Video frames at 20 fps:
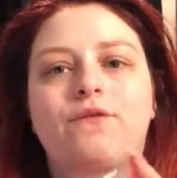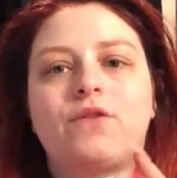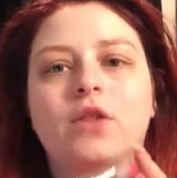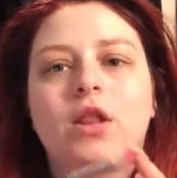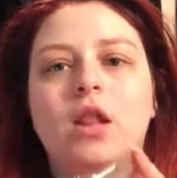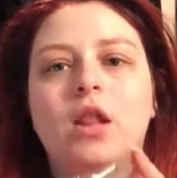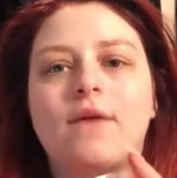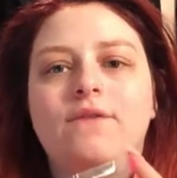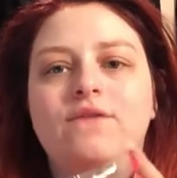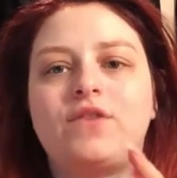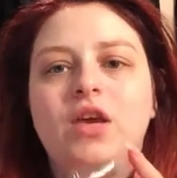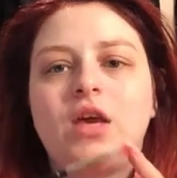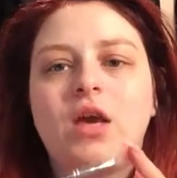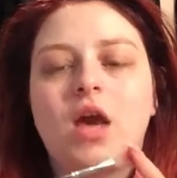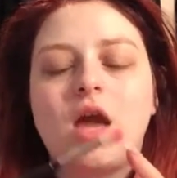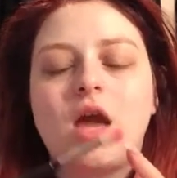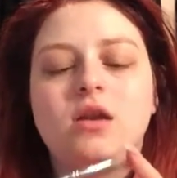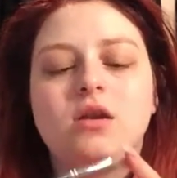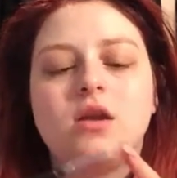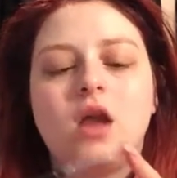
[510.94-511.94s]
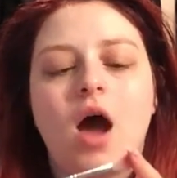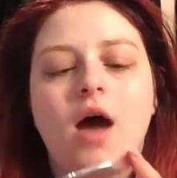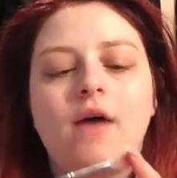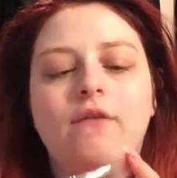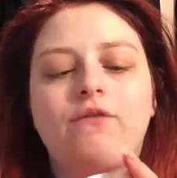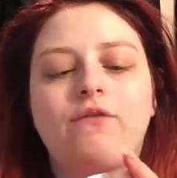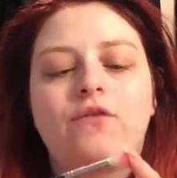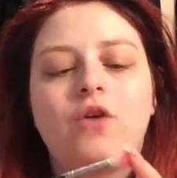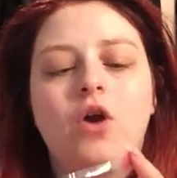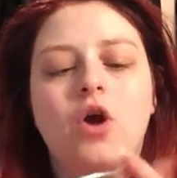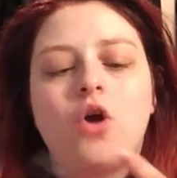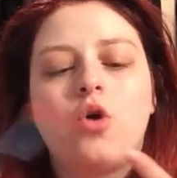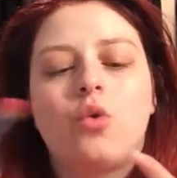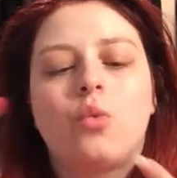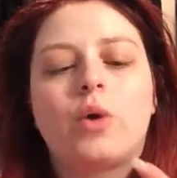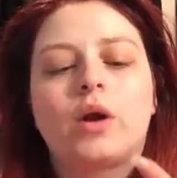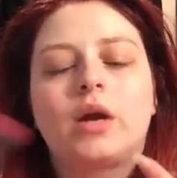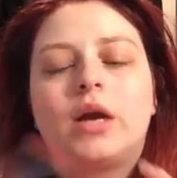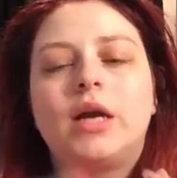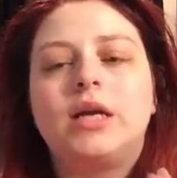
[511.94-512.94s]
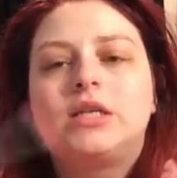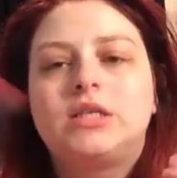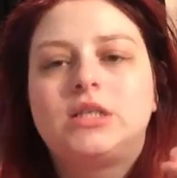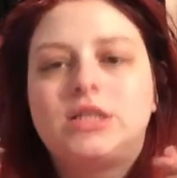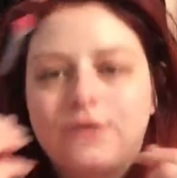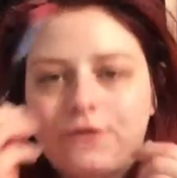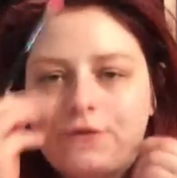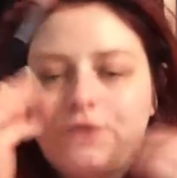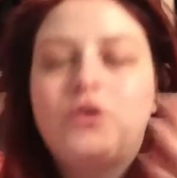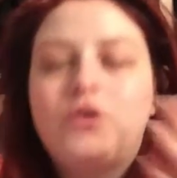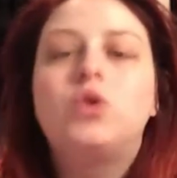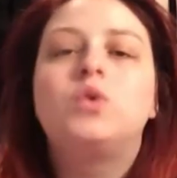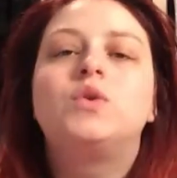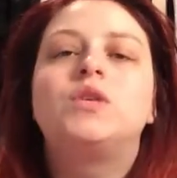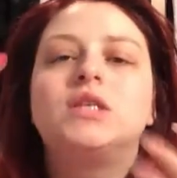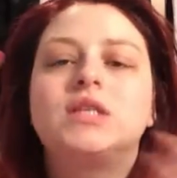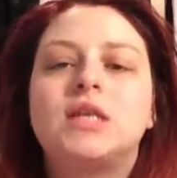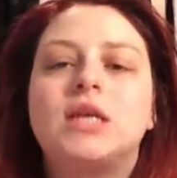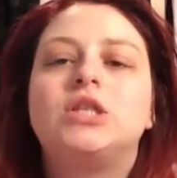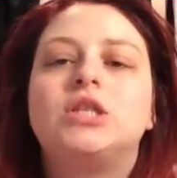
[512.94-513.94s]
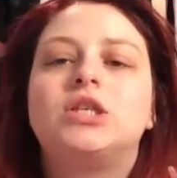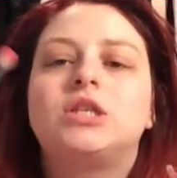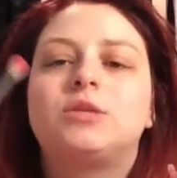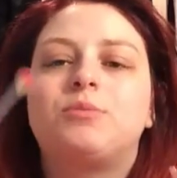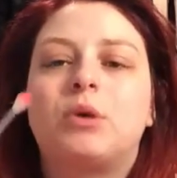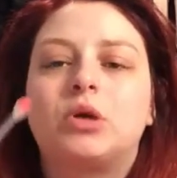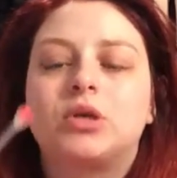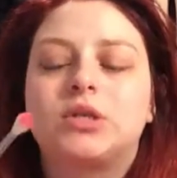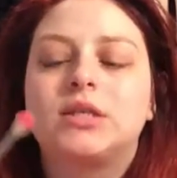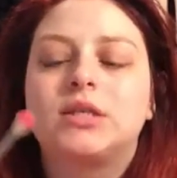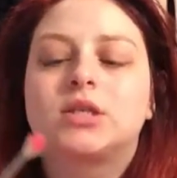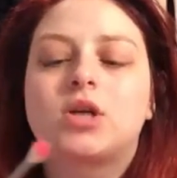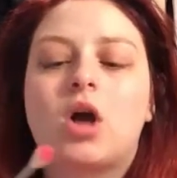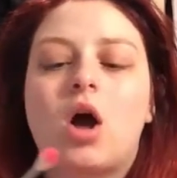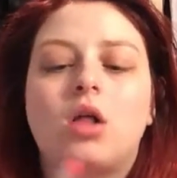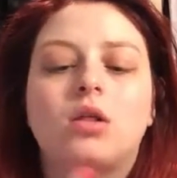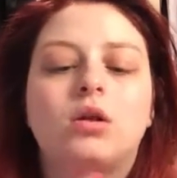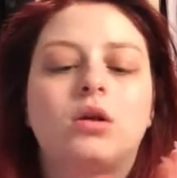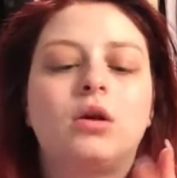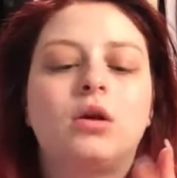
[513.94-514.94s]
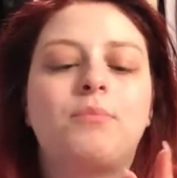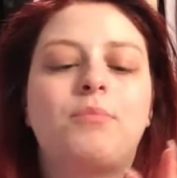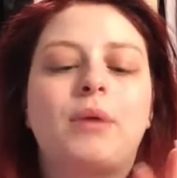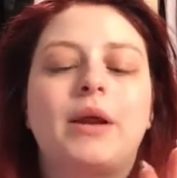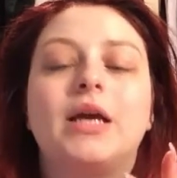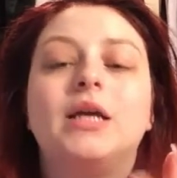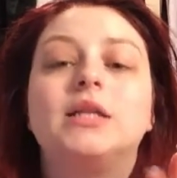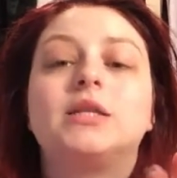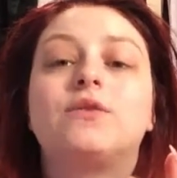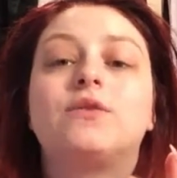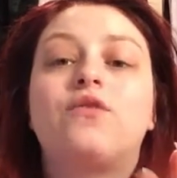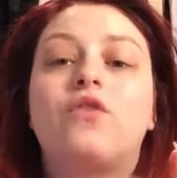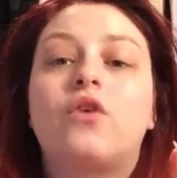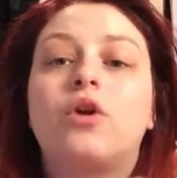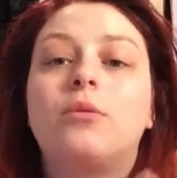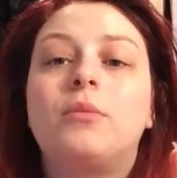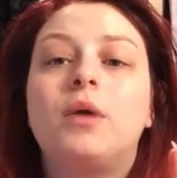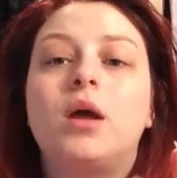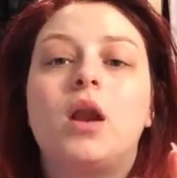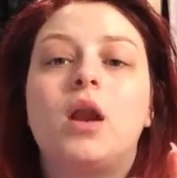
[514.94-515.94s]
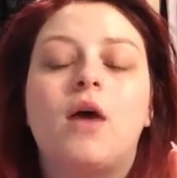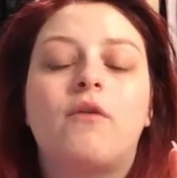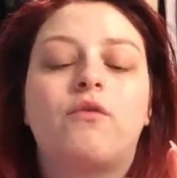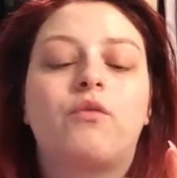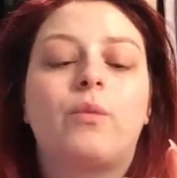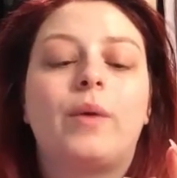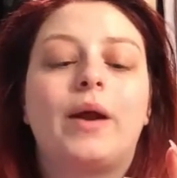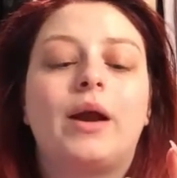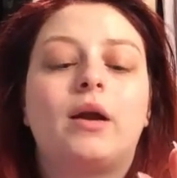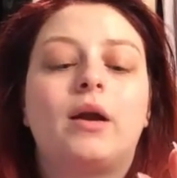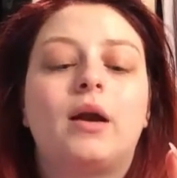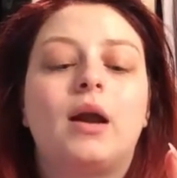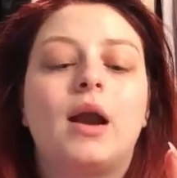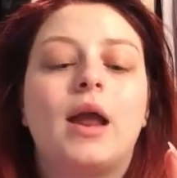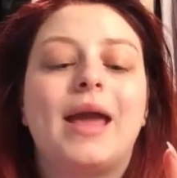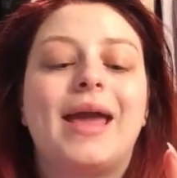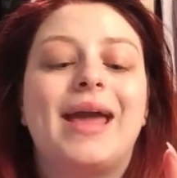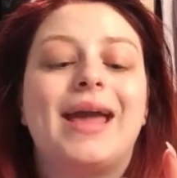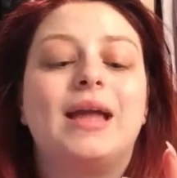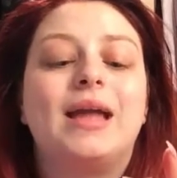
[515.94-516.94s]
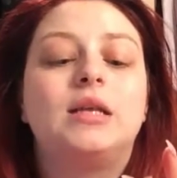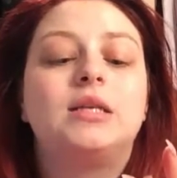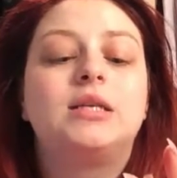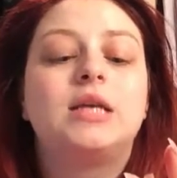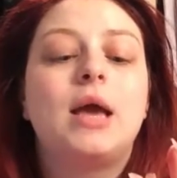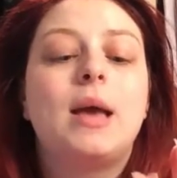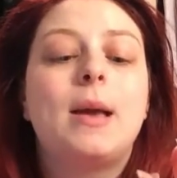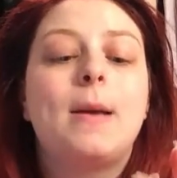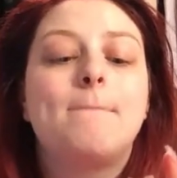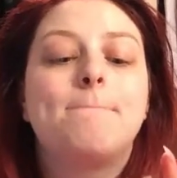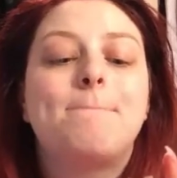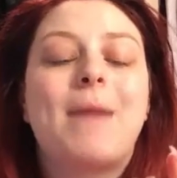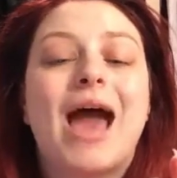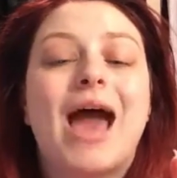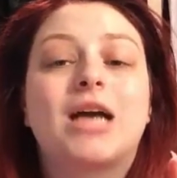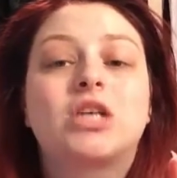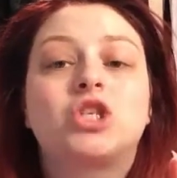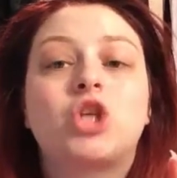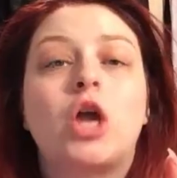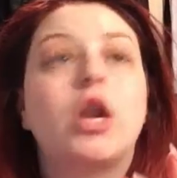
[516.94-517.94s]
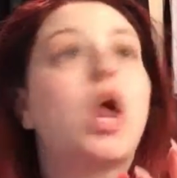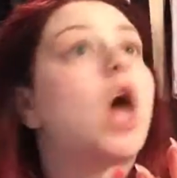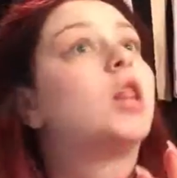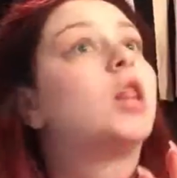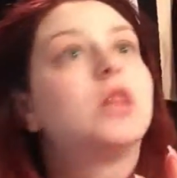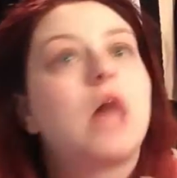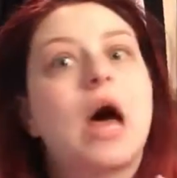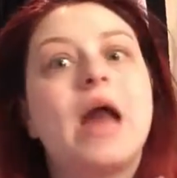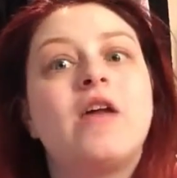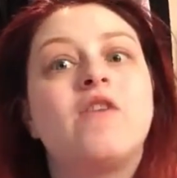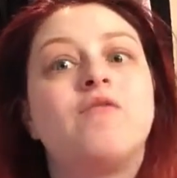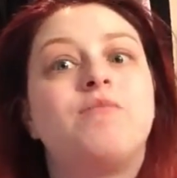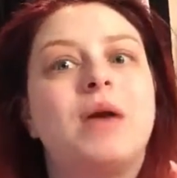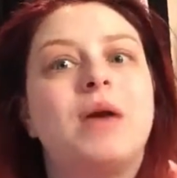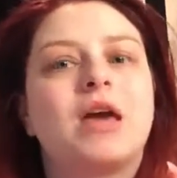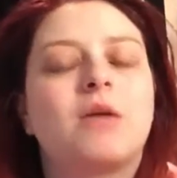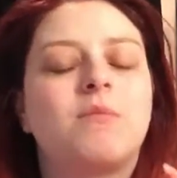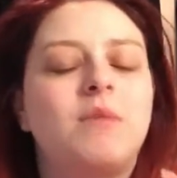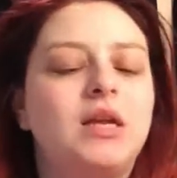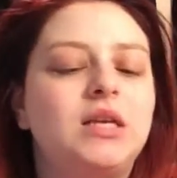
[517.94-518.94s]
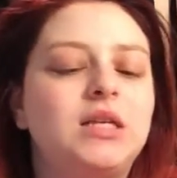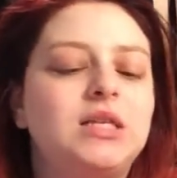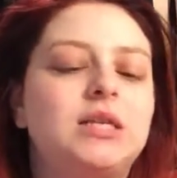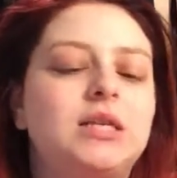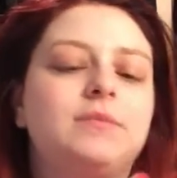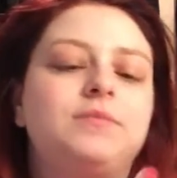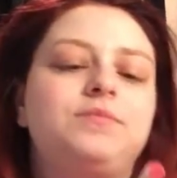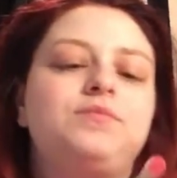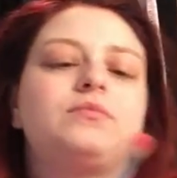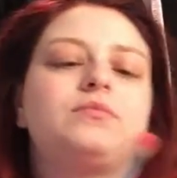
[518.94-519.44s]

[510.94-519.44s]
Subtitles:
fluffy enough where it diffuses and disperses color, but it's firm enough where it packs on a lot of pigment.